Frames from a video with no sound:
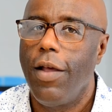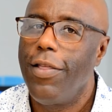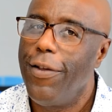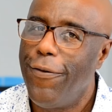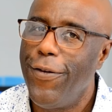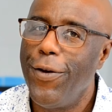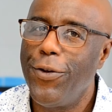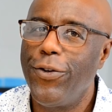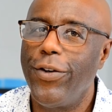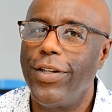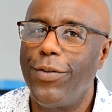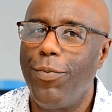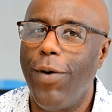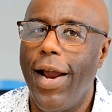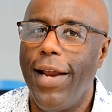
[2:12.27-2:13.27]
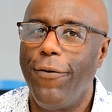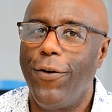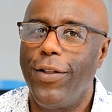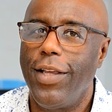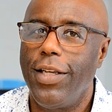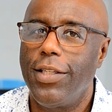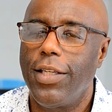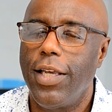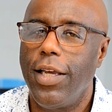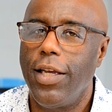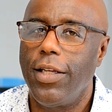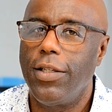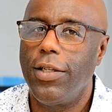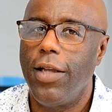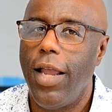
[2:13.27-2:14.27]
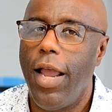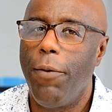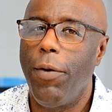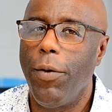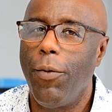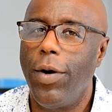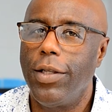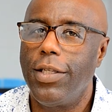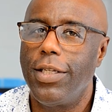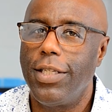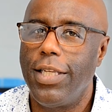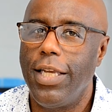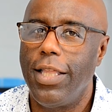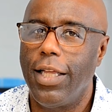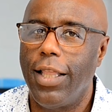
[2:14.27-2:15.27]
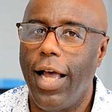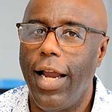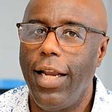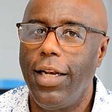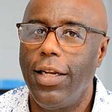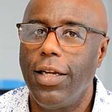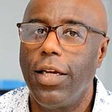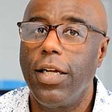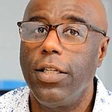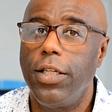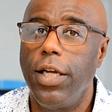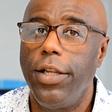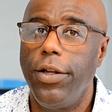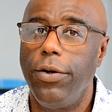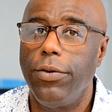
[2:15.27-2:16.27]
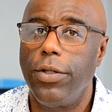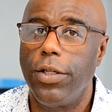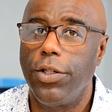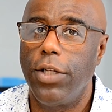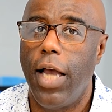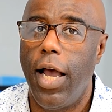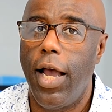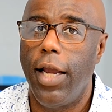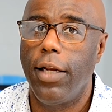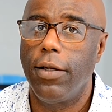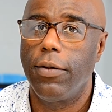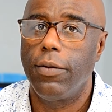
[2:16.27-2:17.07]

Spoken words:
The future is bright for these kids, and we want to see the light continue to shine.